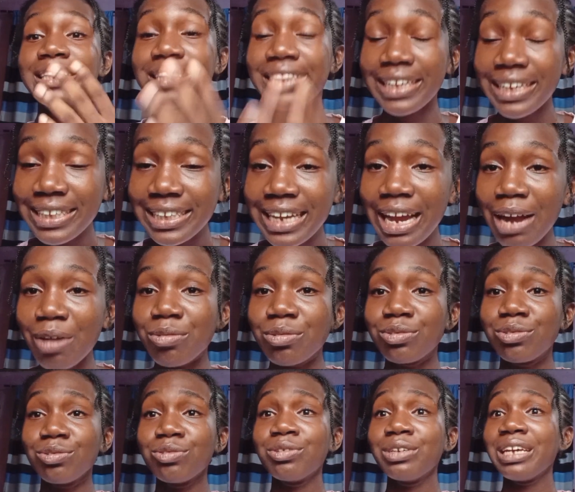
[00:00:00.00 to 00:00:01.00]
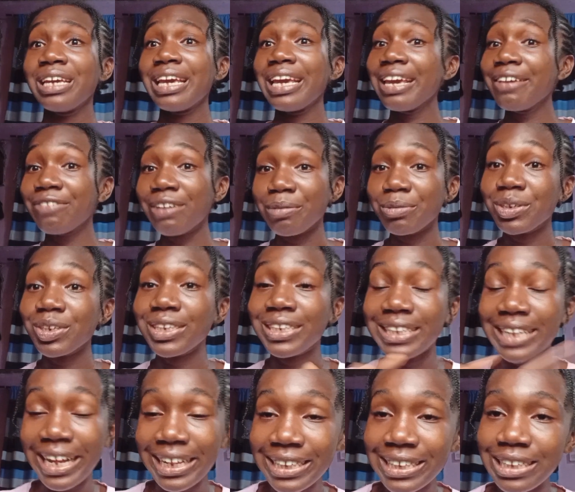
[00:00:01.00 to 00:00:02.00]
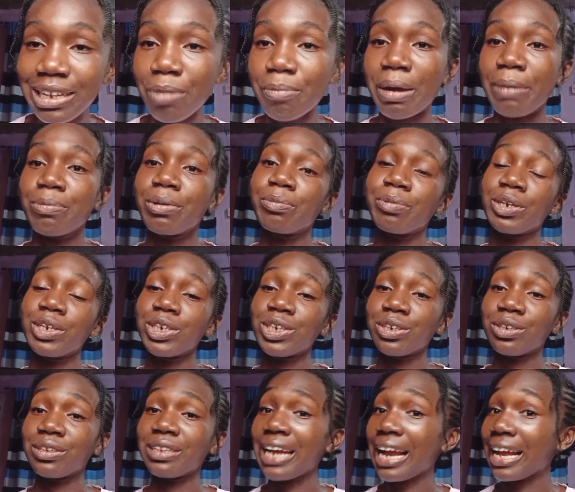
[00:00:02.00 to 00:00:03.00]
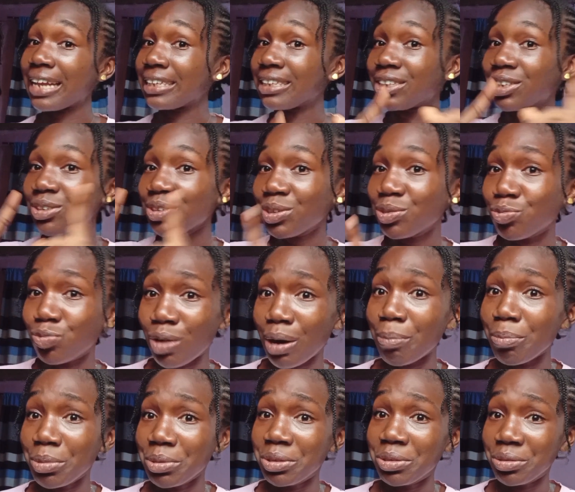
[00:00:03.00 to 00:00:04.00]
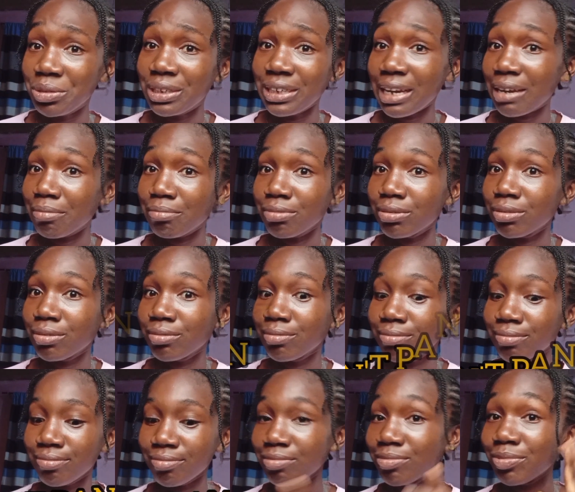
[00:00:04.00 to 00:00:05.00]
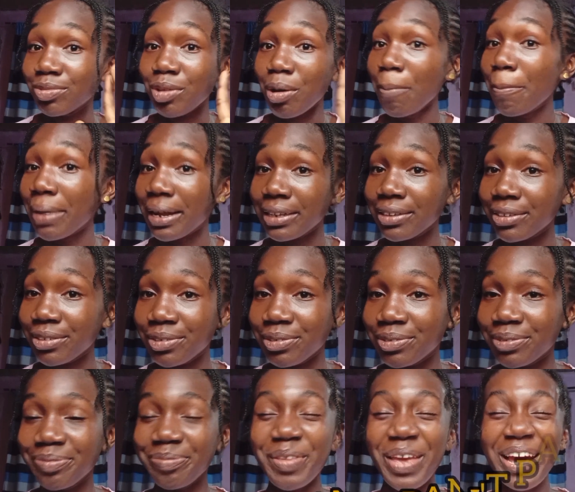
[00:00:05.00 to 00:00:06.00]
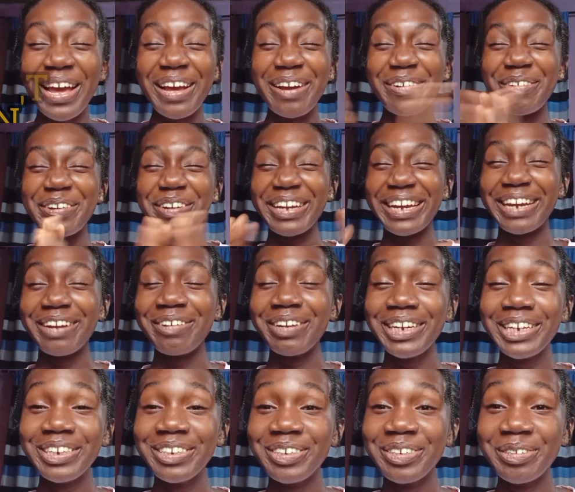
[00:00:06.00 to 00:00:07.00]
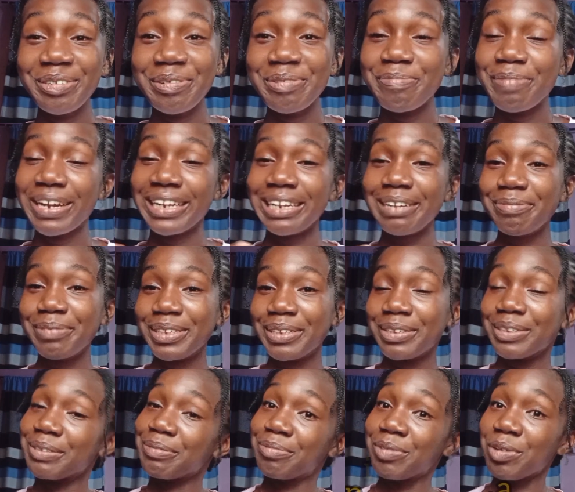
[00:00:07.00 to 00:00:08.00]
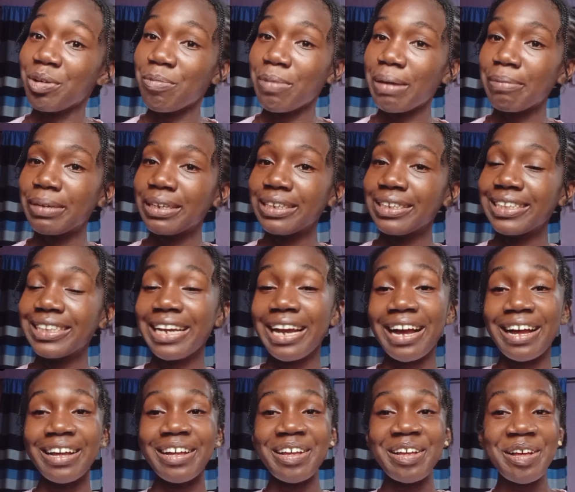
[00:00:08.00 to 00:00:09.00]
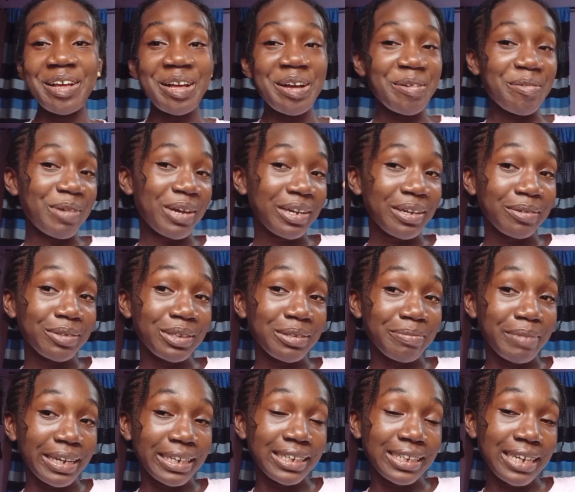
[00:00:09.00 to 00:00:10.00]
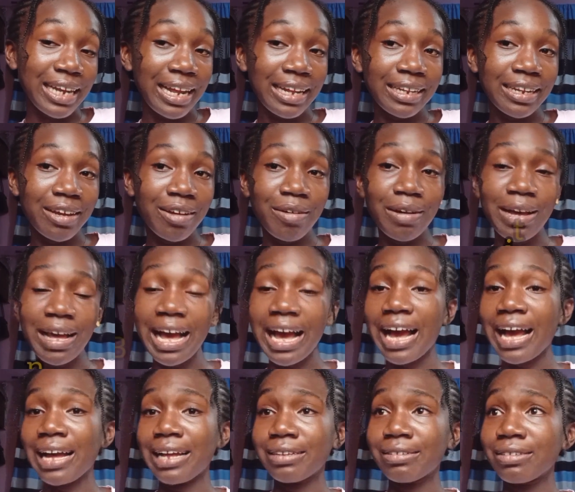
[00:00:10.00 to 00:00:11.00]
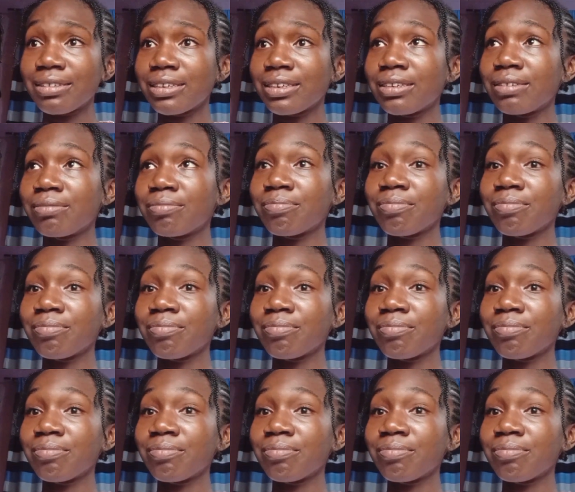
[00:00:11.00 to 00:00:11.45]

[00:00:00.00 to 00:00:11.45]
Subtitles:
things I would do if I'm just starting out my preparation and it's just one mood to jump. Don't panic. Oh. Okay, quick intro. My name is Oba Benita. Welcome to my channel and